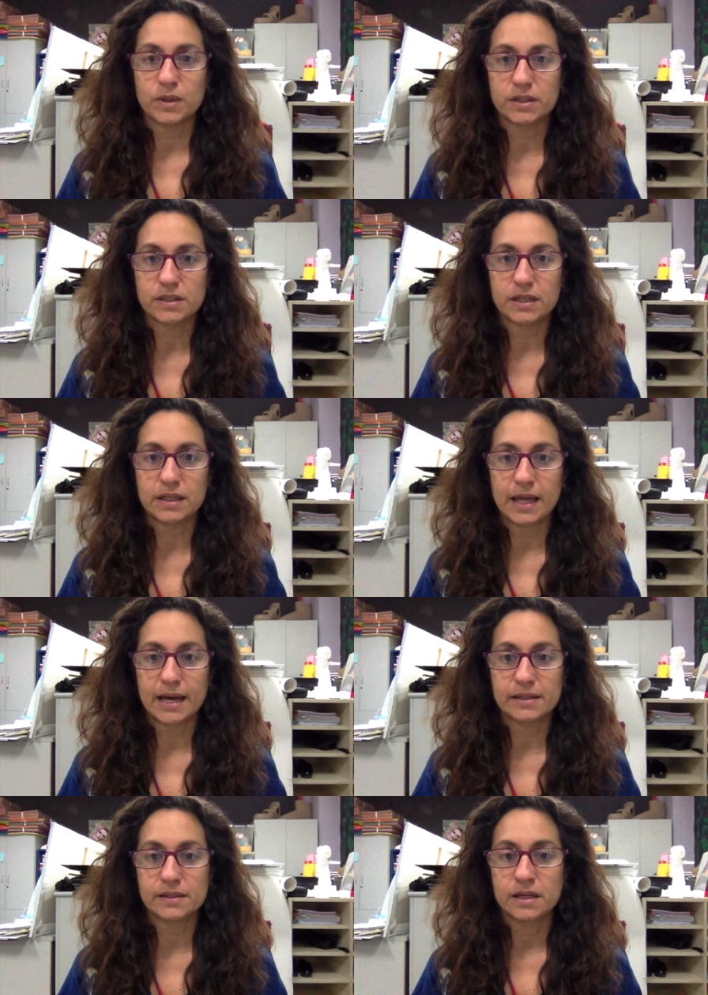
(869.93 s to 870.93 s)
as in
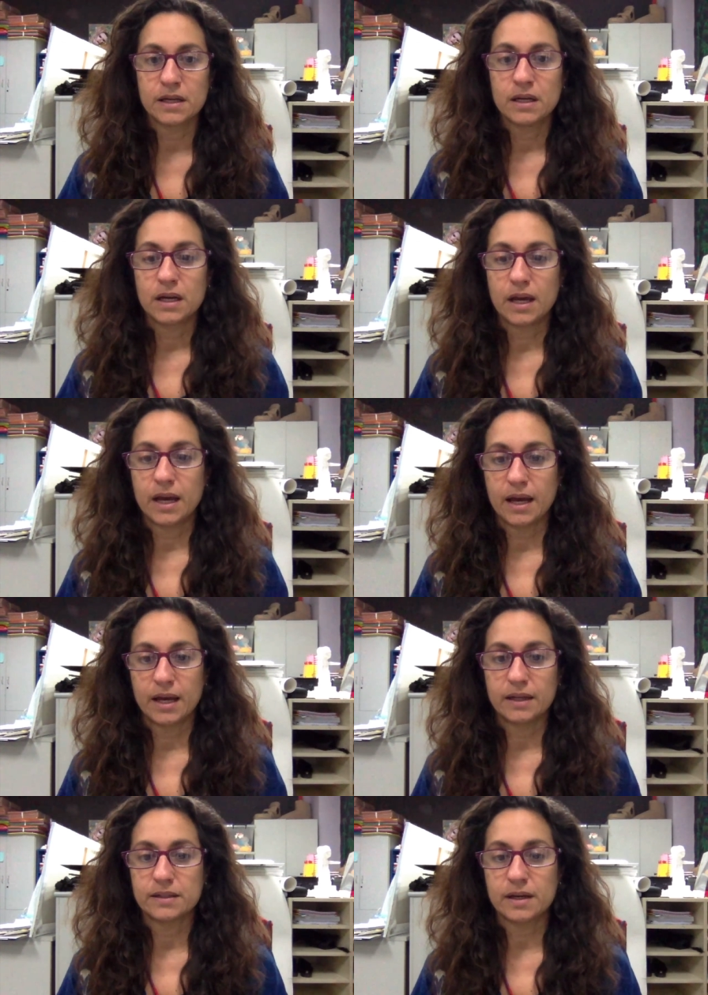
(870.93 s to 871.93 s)
class.
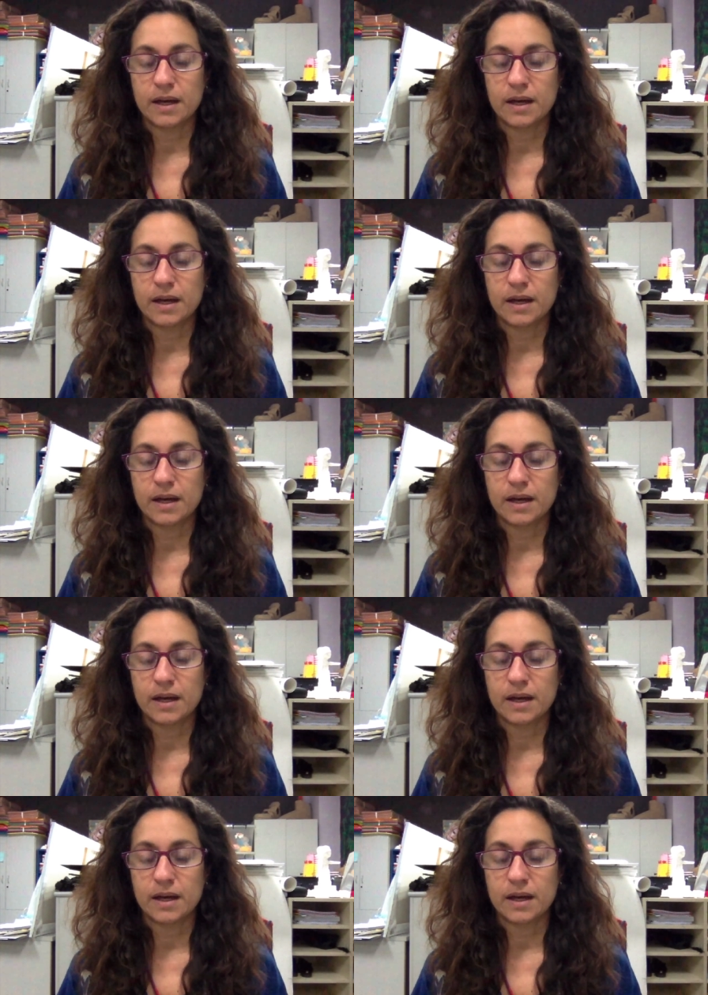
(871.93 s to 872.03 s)
And